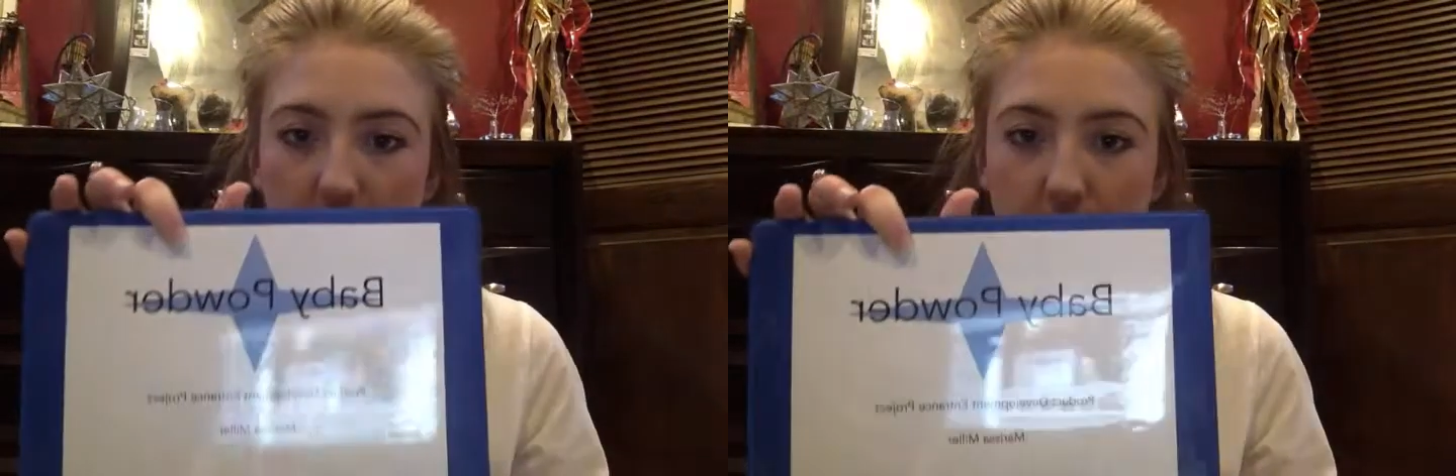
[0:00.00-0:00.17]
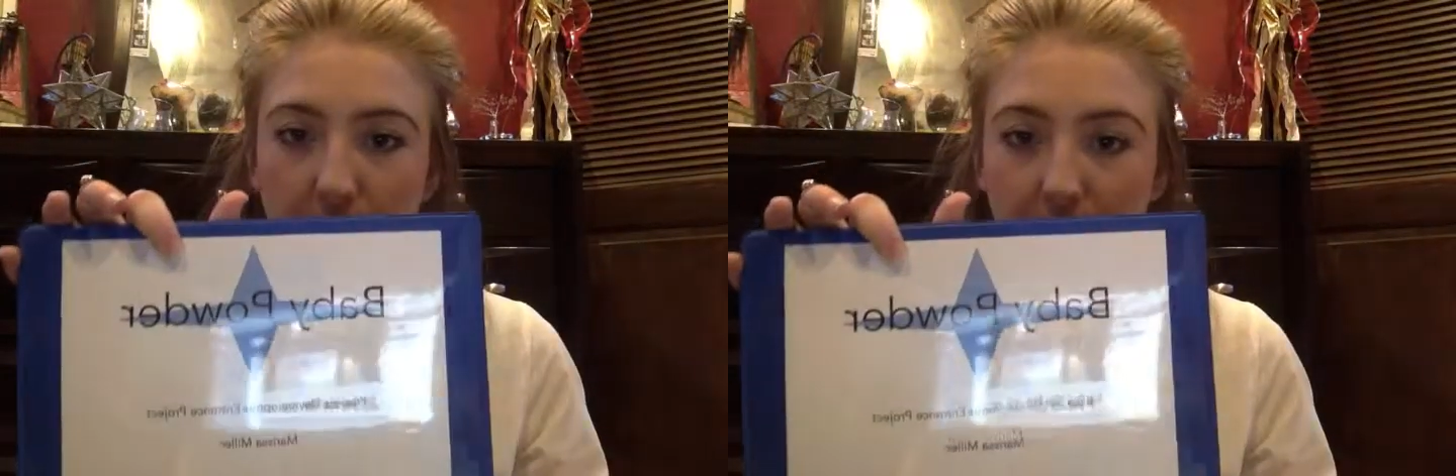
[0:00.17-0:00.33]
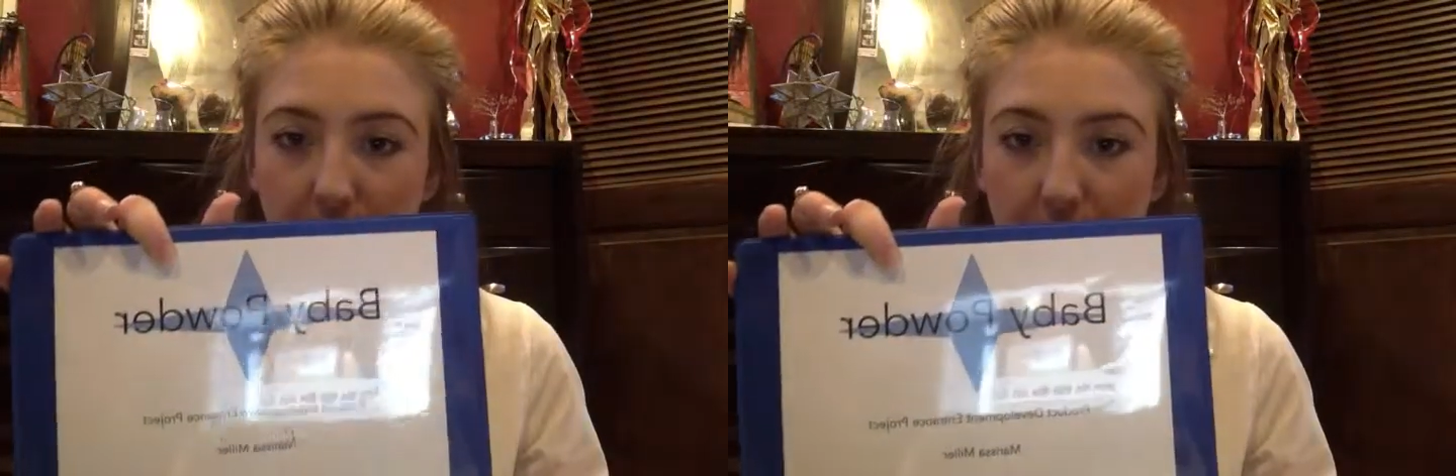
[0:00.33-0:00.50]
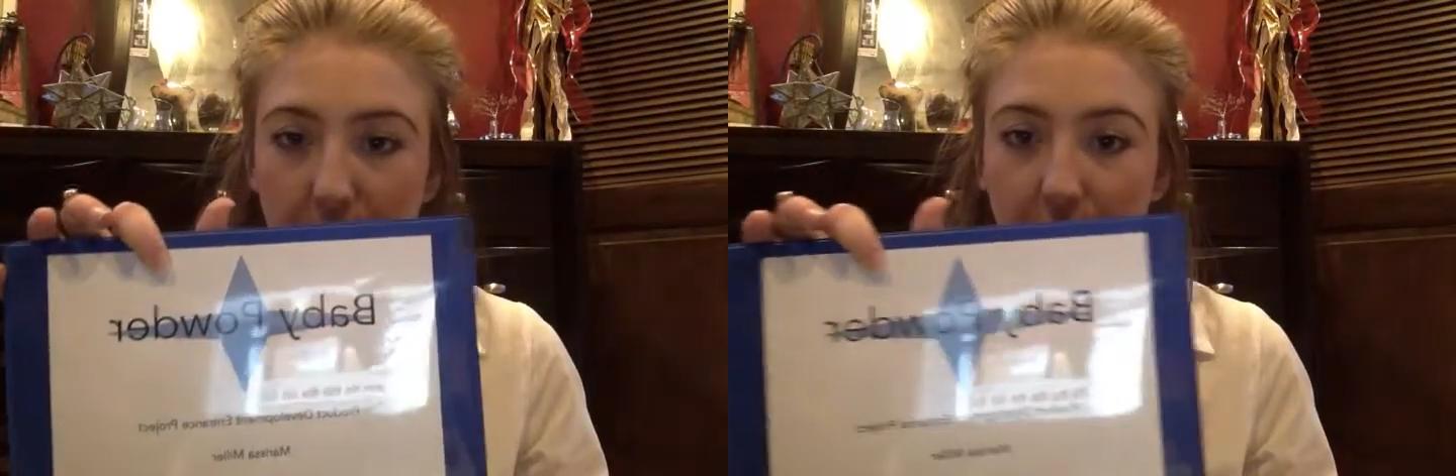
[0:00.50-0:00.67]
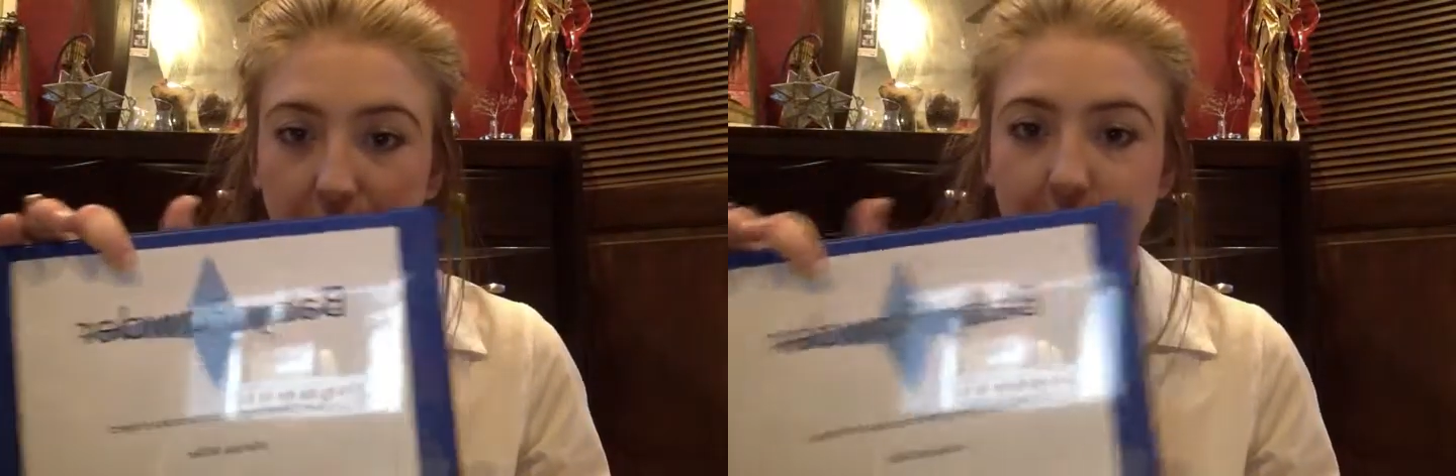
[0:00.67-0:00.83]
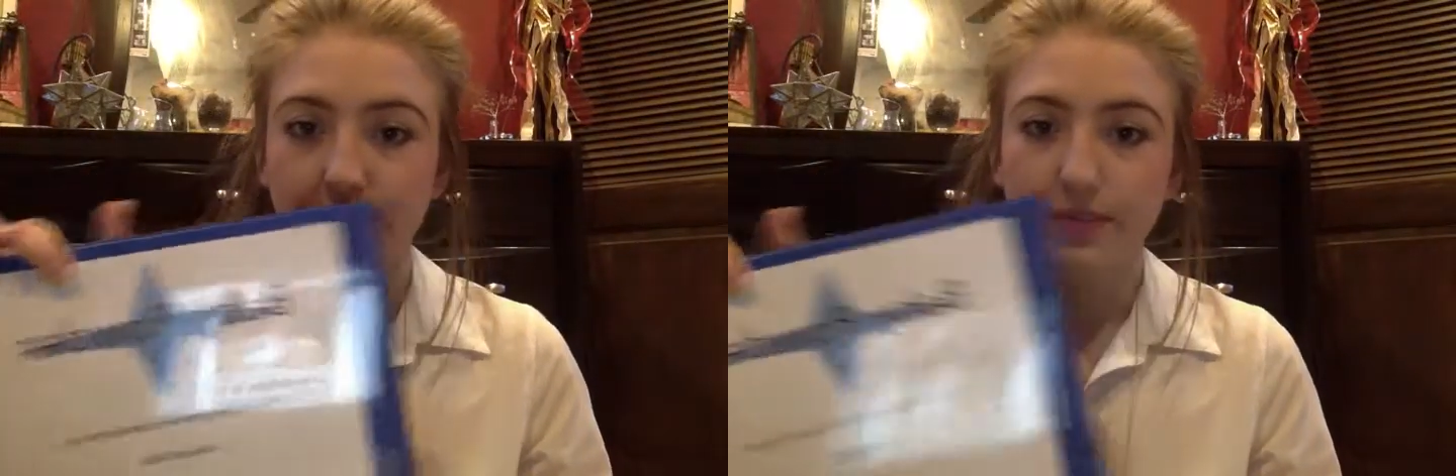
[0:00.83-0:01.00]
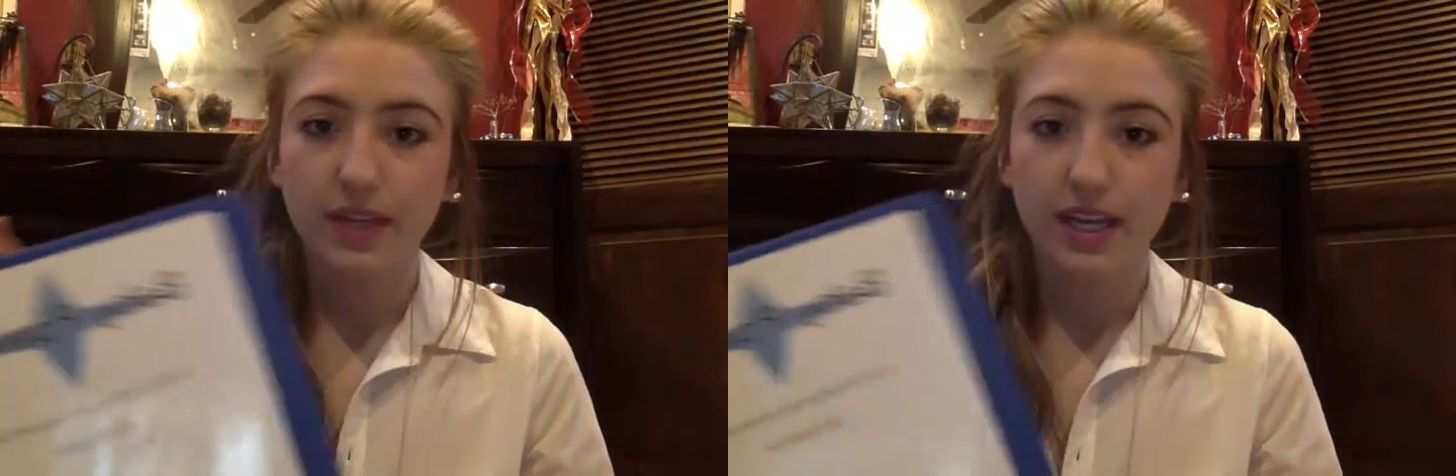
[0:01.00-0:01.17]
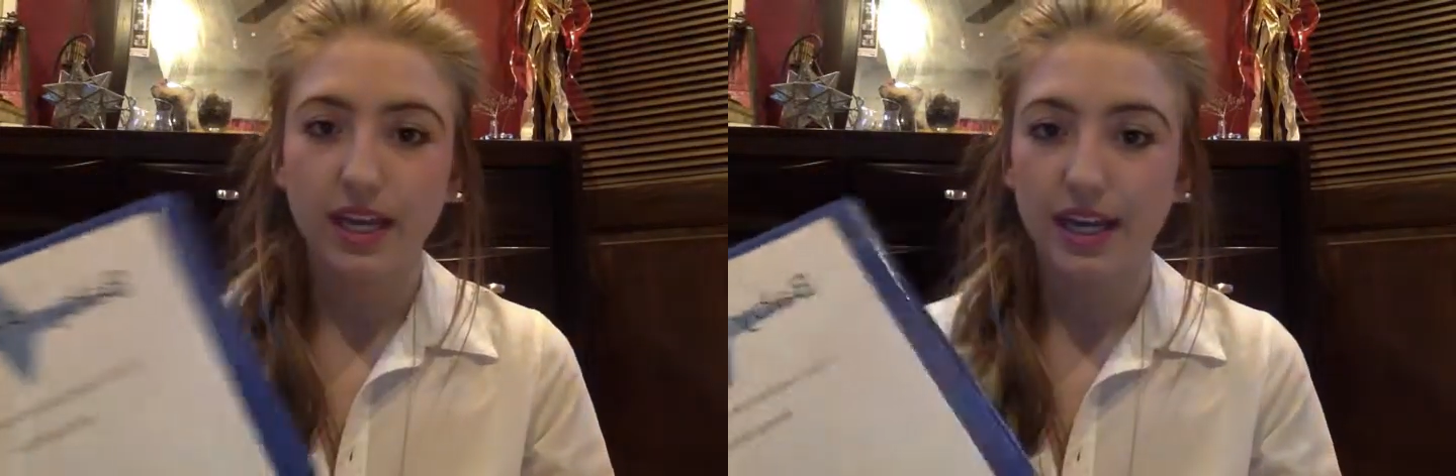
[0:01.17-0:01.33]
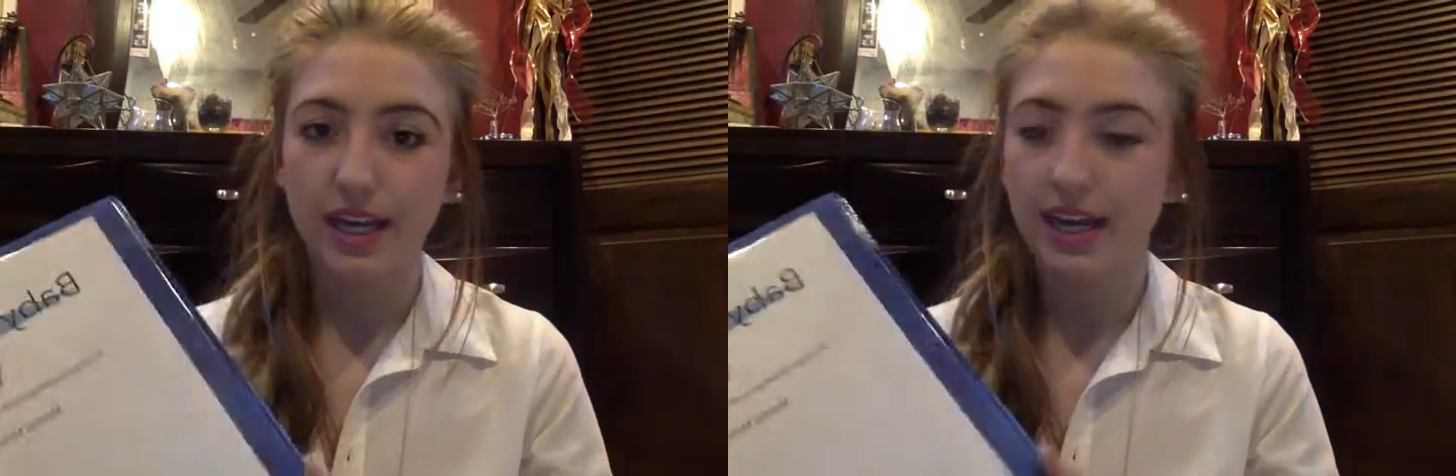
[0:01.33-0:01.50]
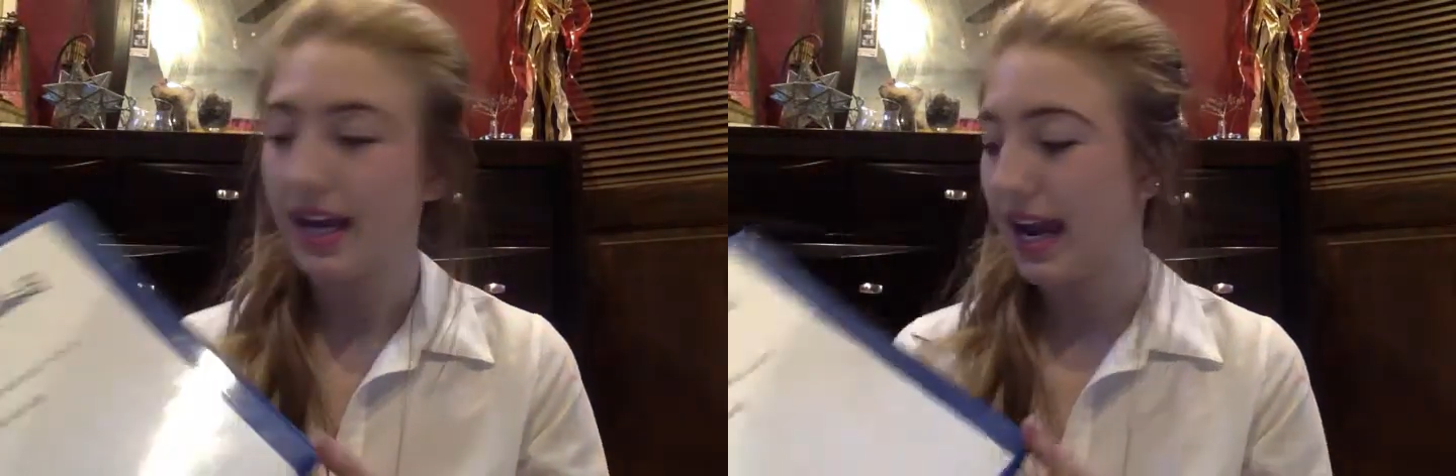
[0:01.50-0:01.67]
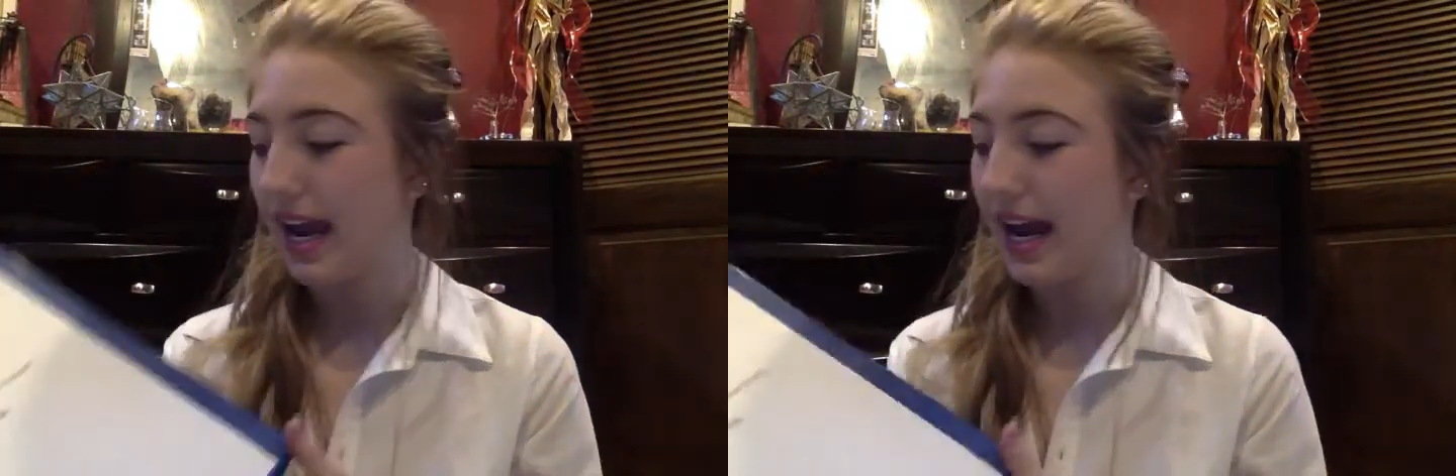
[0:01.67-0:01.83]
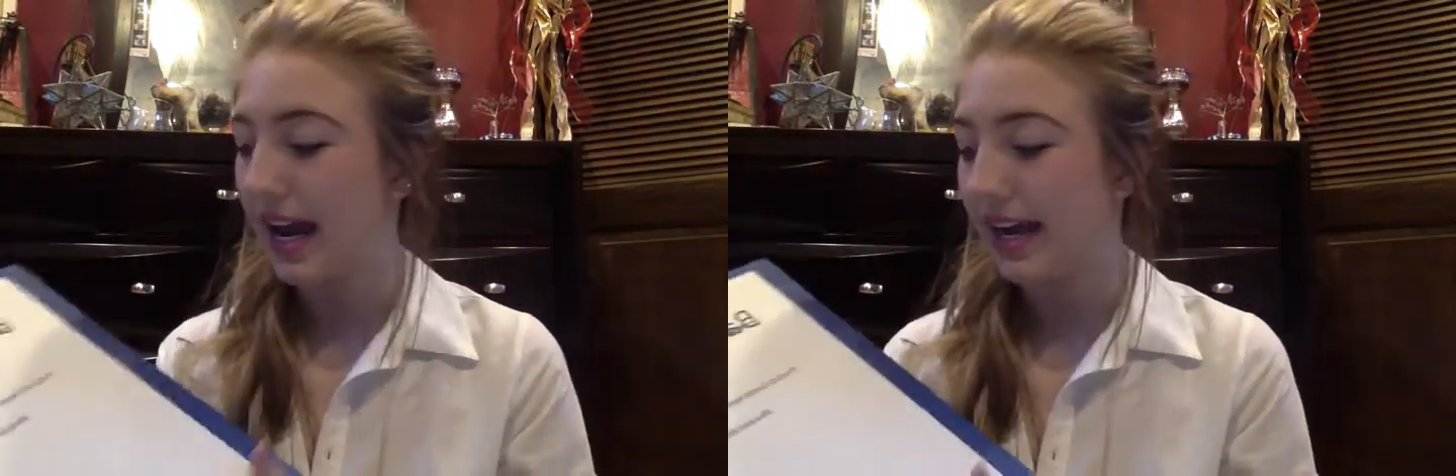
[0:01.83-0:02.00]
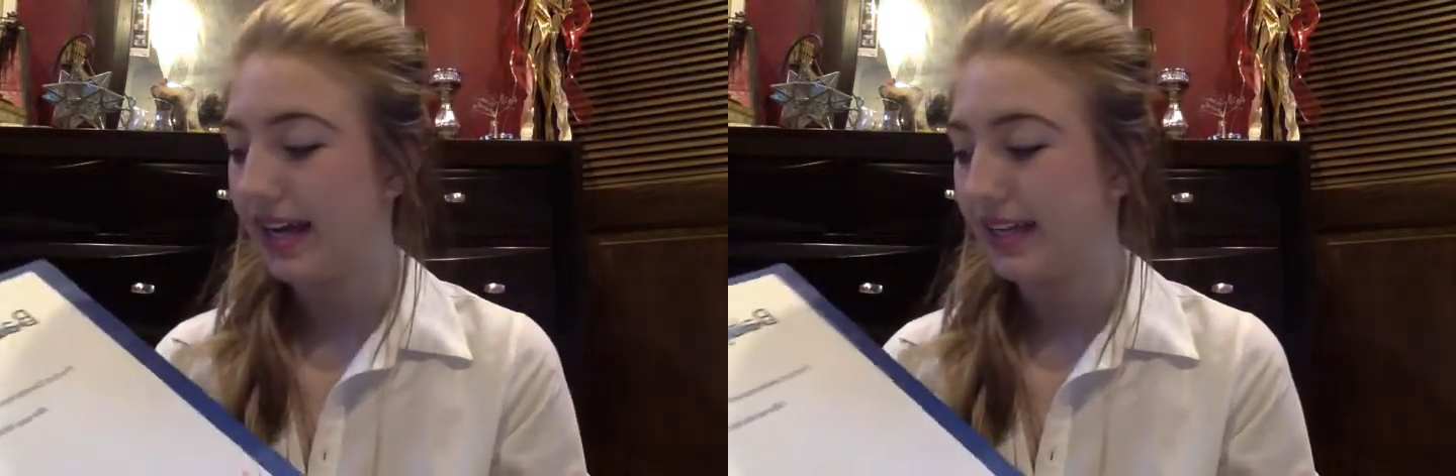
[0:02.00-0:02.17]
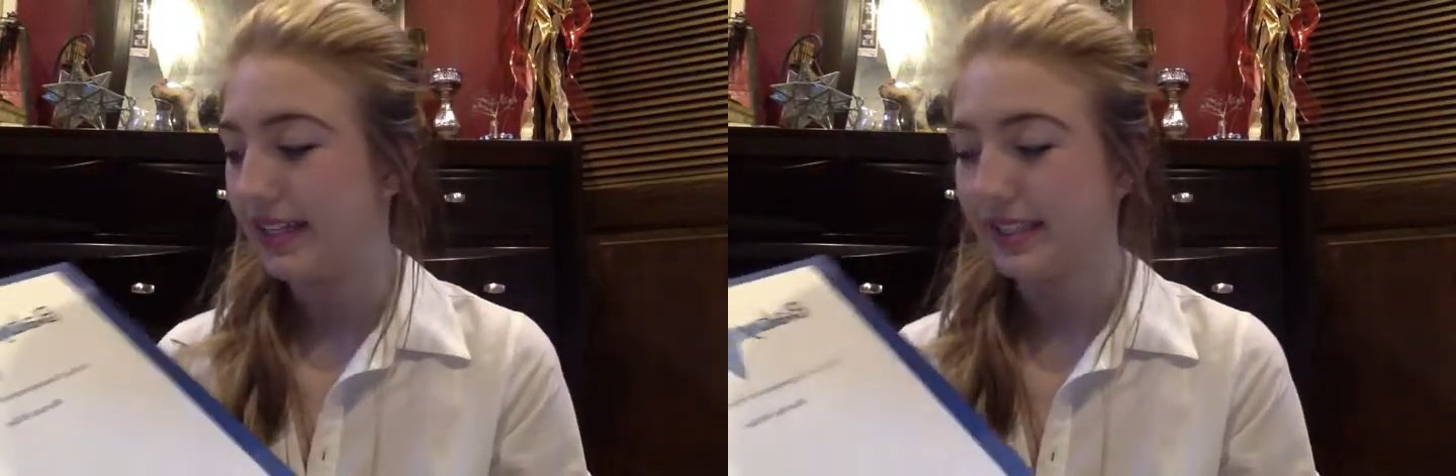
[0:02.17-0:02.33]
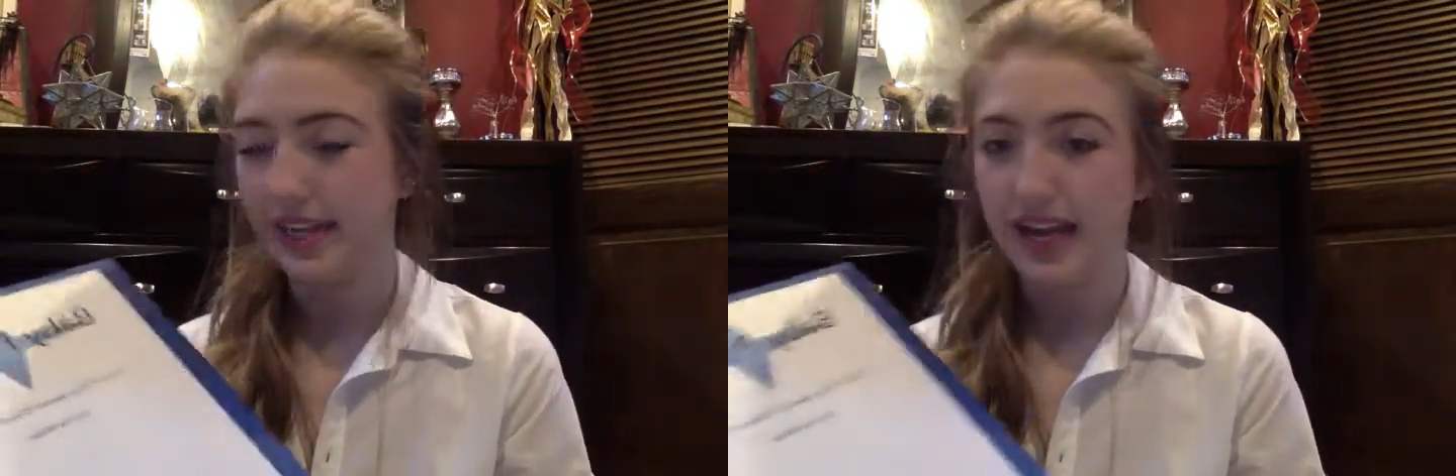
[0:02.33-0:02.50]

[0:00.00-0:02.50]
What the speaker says: Baby Powder. And